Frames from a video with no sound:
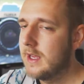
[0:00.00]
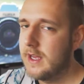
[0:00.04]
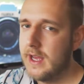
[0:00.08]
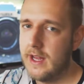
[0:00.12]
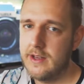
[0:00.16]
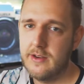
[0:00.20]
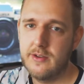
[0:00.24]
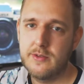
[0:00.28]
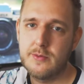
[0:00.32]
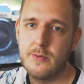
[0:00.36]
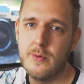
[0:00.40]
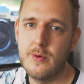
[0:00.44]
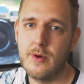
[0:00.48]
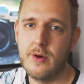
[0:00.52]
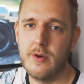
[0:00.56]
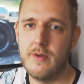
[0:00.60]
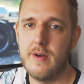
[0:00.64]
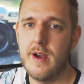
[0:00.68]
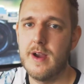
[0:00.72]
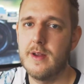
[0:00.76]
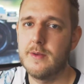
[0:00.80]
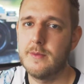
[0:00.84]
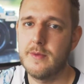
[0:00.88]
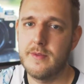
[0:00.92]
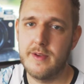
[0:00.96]
and just walk
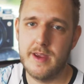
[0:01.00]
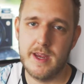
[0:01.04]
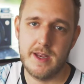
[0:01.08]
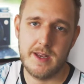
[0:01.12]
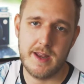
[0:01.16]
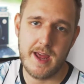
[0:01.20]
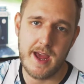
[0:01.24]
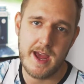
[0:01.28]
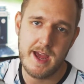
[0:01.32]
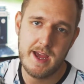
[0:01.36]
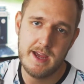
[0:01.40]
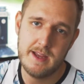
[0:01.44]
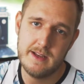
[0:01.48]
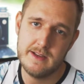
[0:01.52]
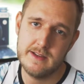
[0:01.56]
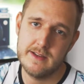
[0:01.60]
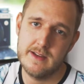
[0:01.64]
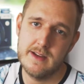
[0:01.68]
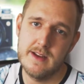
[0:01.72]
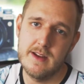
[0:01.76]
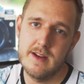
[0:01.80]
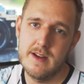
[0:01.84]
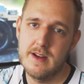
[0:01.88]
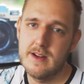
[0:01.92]
around with it in hand.